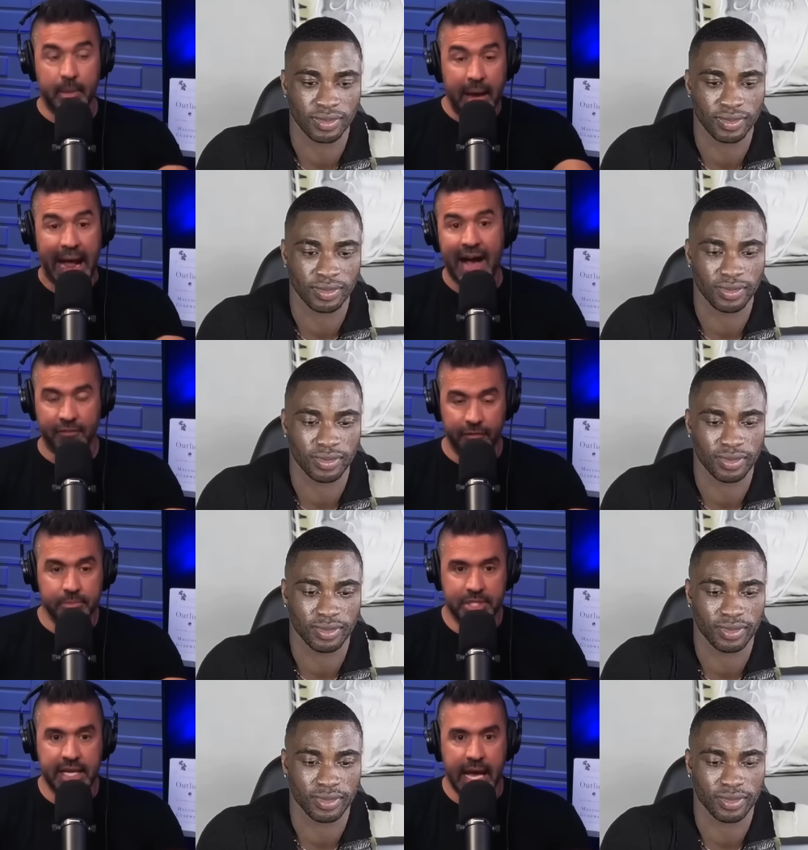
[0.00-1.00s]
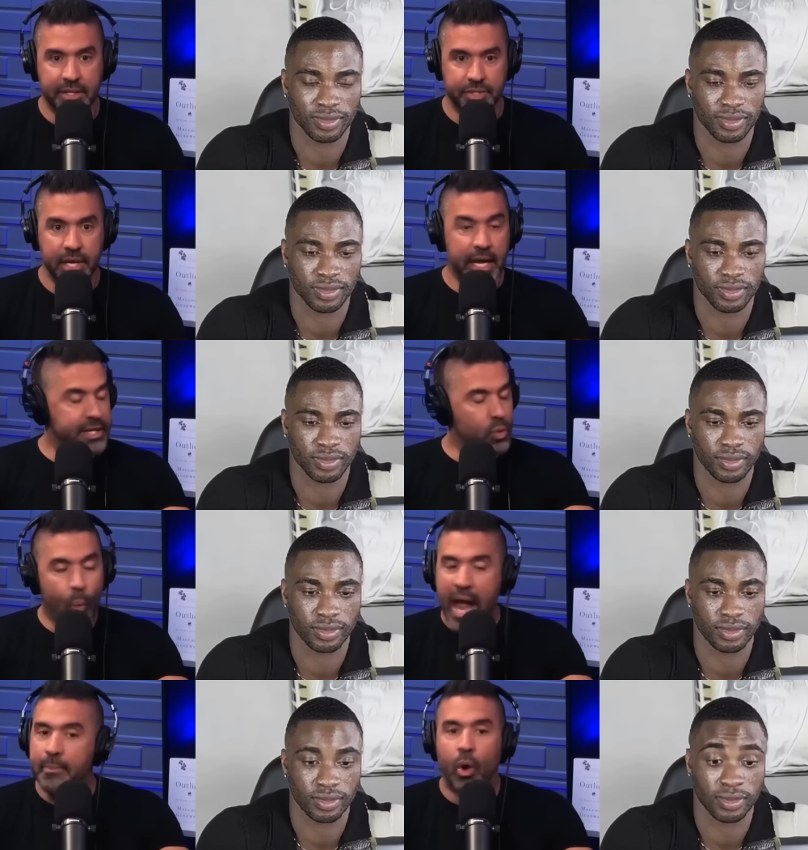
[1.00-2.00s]
Speaker 1: And about half of them say yes. It's
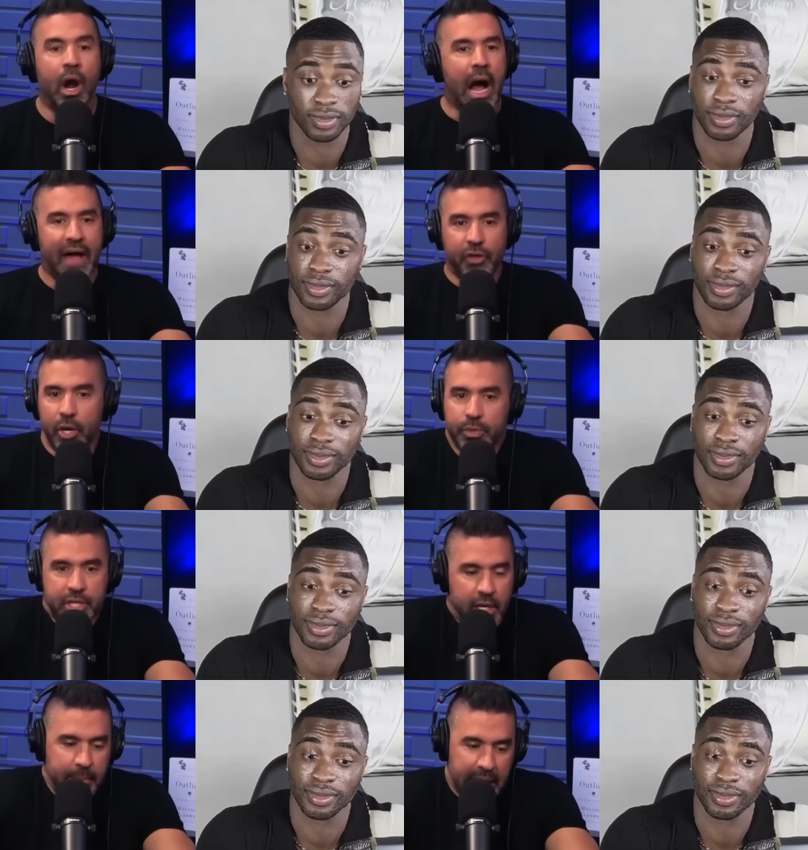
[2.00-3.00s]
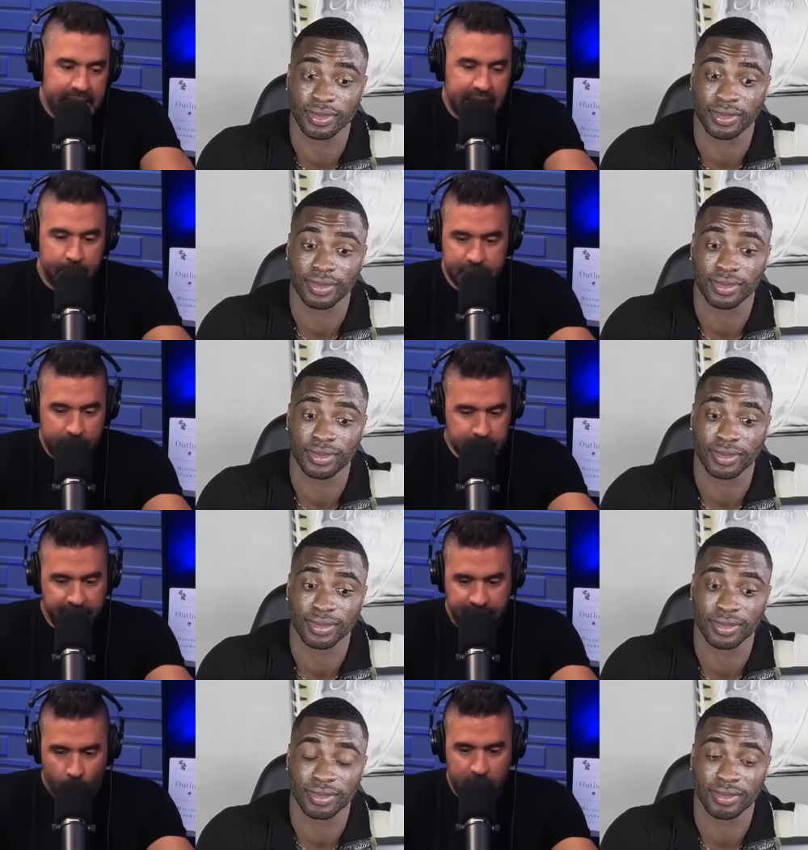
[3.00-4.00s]
way more. I thought it was going to be like 10%. It was
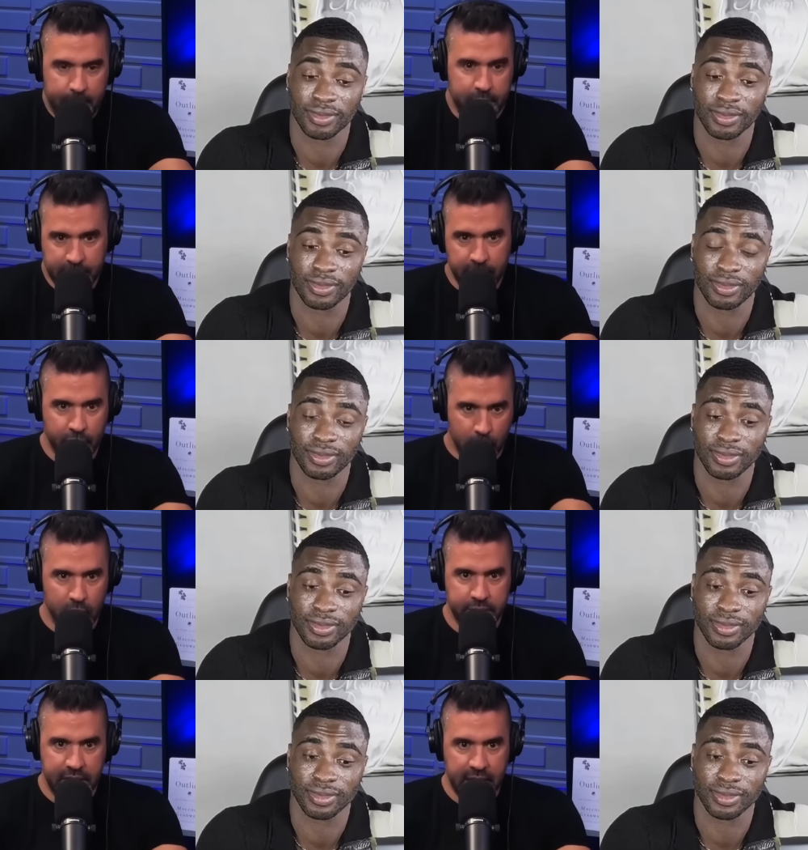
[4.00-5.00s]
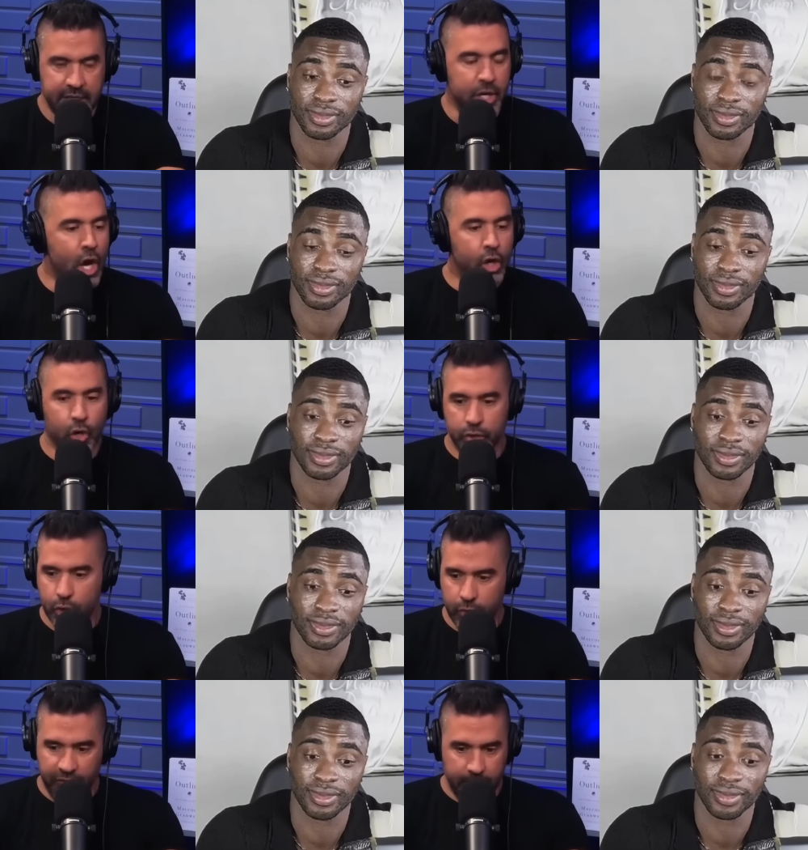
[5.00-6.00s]
like 40% of the girls said yes. Girls
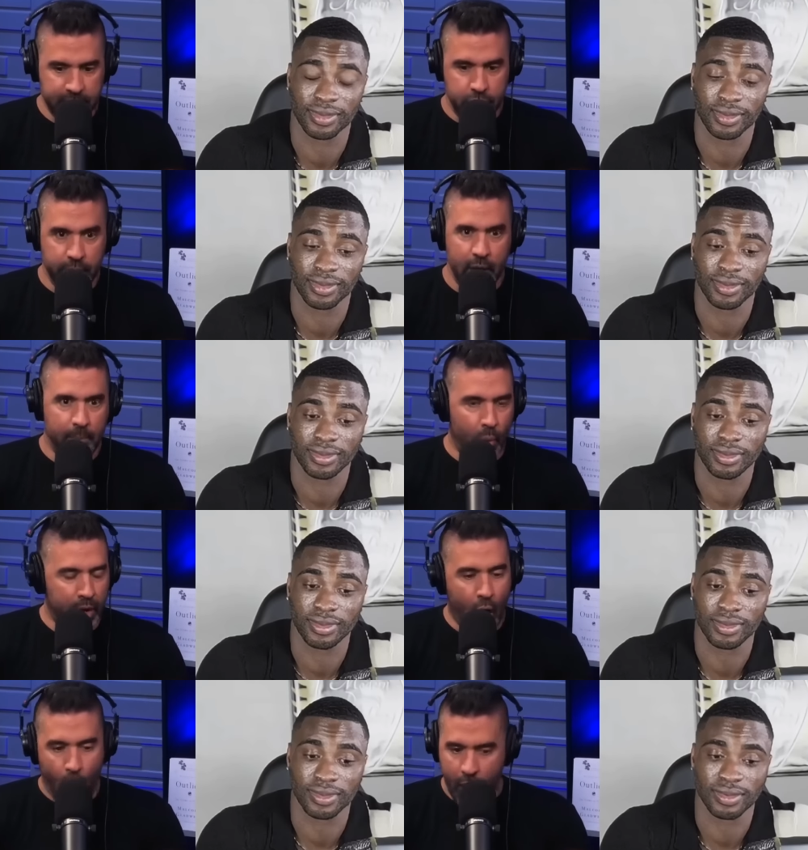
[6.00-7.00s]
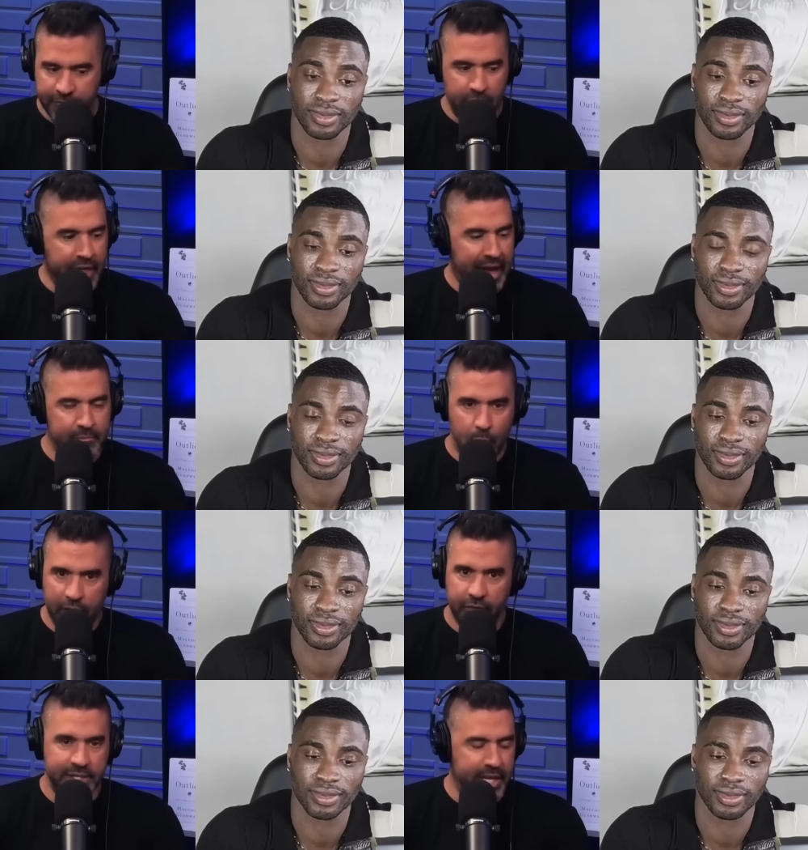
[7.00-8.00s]
are filming studio. Often they have
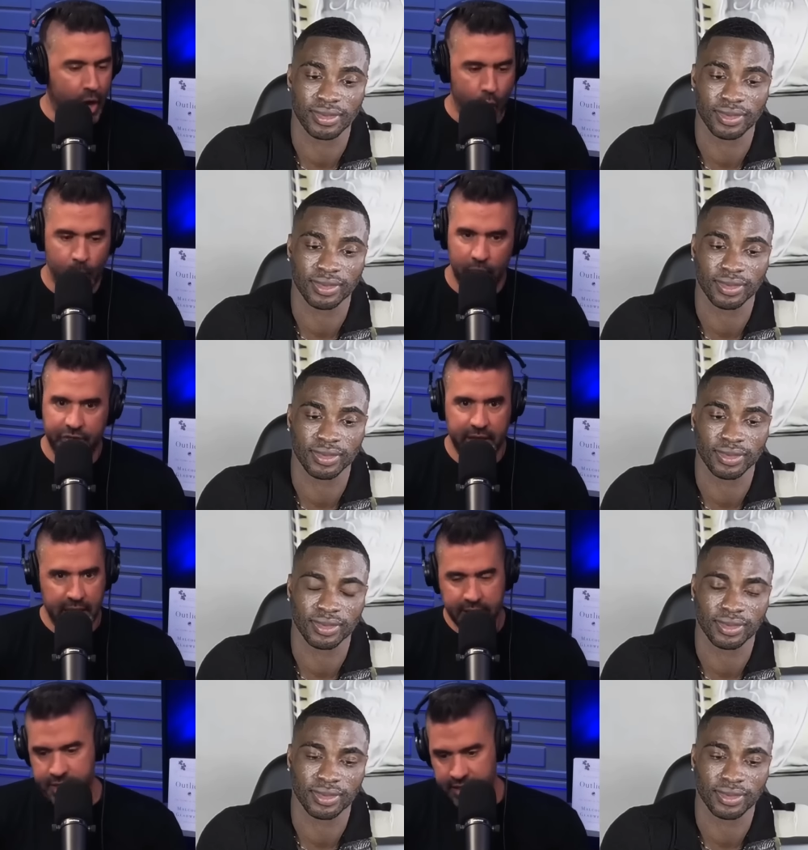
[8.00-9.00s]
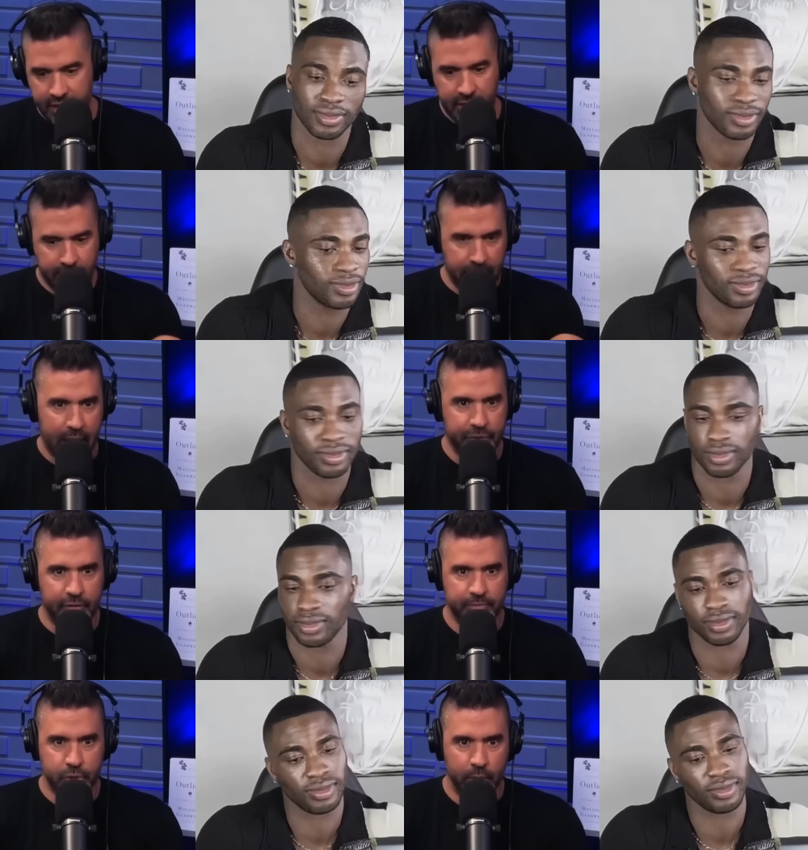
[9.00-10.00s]
boyfriends at home with the kids, and then they're out there
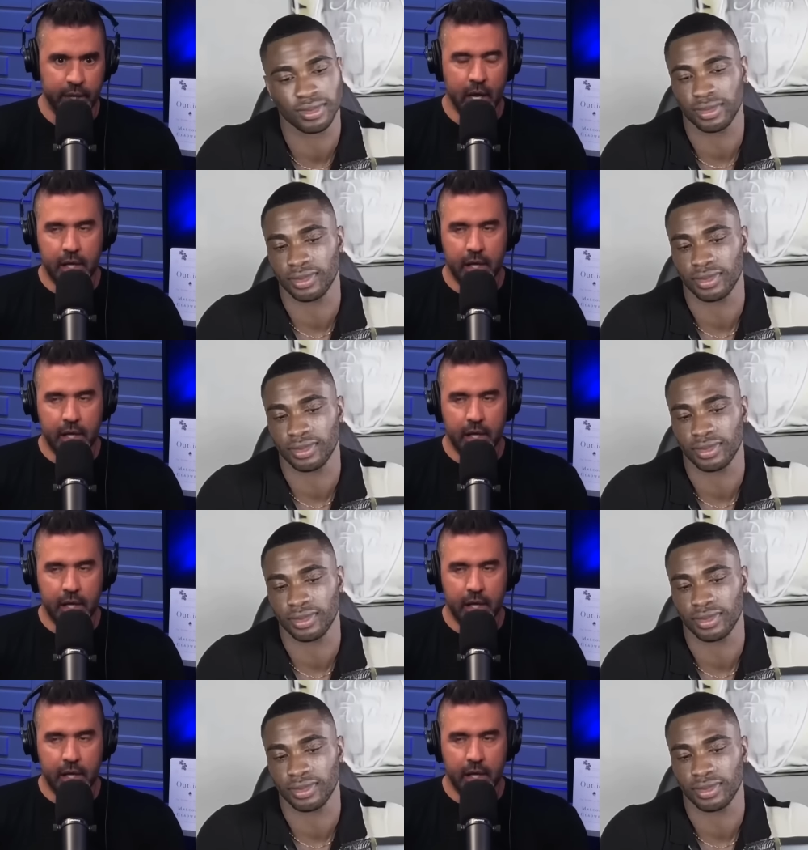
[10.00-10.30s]
doing